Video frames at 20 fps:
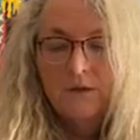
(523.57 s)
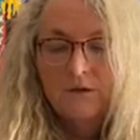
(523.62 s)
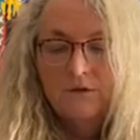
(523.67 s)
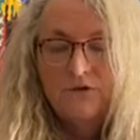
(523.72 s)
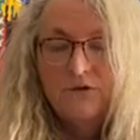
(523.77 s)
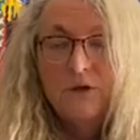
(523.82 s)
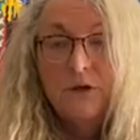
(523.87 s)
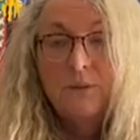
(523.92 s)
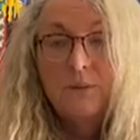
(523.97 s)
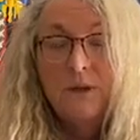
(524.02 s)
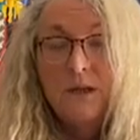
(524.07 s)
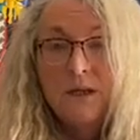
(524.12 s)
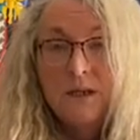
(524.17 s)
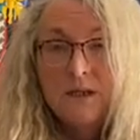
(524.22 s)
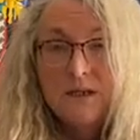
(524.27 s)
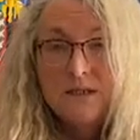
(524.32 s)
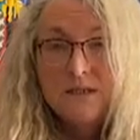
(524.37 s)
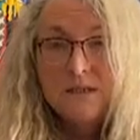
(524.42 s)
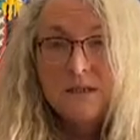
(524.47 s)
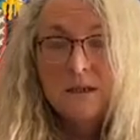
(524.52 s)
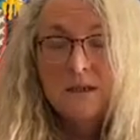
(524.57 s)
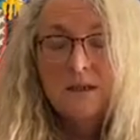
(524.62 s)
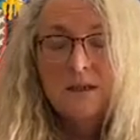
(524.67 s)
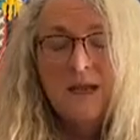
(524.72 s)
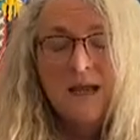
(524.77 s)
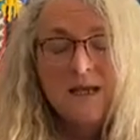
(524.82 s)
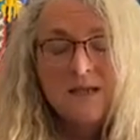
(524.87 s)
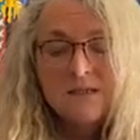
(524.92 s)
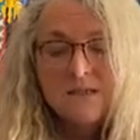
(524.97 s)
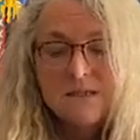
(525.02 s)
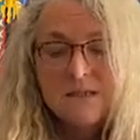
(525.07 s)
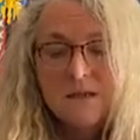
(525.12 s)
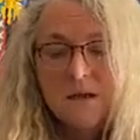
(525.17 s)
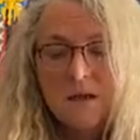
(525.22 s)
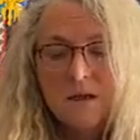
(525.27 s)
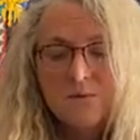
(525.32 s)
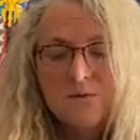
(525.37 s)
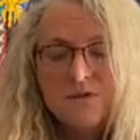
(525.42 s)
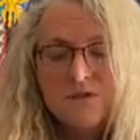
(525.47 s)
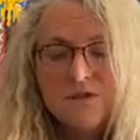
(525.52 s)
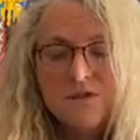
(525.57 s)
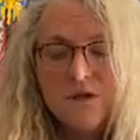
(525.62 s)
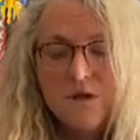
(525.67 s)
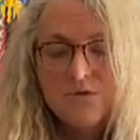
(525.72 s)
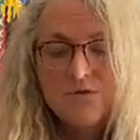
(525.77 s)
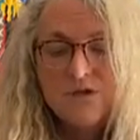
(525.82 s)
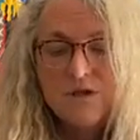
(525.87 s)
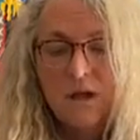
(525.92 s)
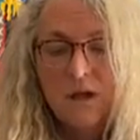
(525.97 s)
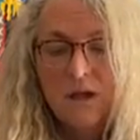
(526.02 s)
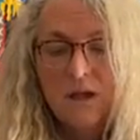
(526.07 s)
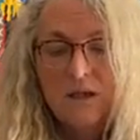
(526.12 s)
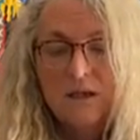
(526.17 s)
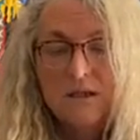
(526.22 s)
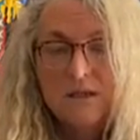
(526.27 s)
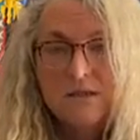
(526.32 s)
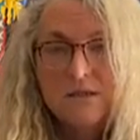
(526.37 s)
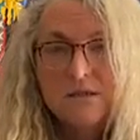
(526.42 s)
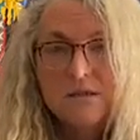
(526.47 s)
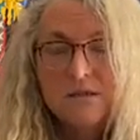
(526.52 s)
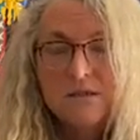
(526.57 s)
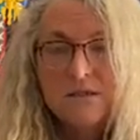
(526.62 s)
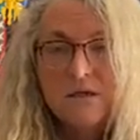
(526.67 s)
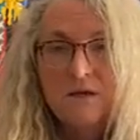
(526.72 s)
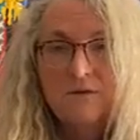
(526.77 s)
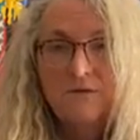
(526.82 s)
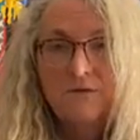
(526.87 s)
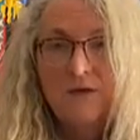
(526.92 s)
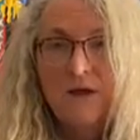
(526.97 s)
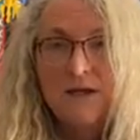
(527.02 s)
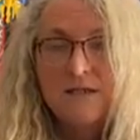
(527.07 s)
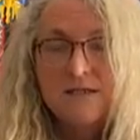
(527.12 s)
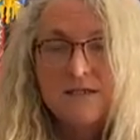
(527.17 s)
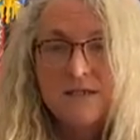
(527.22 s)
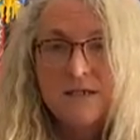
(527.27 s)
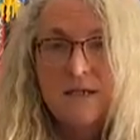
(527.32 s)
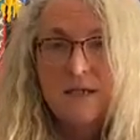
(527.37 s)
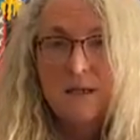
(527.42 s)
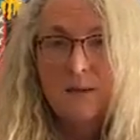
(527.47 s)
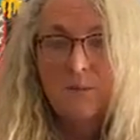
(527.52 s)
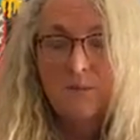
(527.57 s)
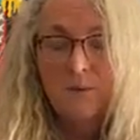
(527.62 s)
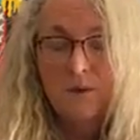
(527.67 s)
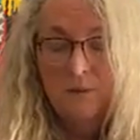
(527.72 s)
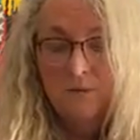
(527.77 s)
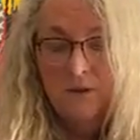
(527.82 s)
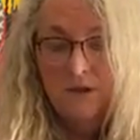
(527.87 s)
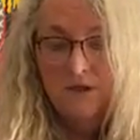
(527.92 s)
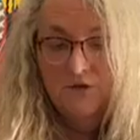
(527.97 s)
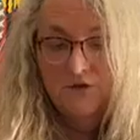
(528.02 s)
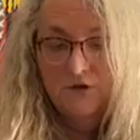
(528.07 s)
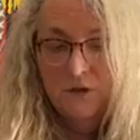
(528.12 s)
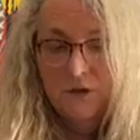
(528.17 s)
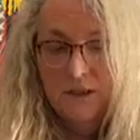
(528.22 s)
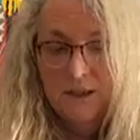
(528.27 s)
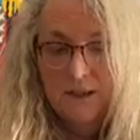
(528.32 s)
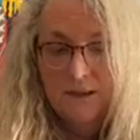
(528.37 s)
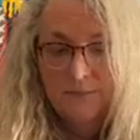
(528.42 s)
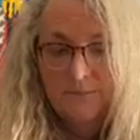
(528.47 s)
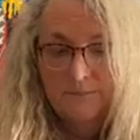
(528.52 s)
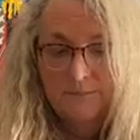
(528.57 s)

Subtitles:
She appeared unless I was so tired that I fell asleep immediately.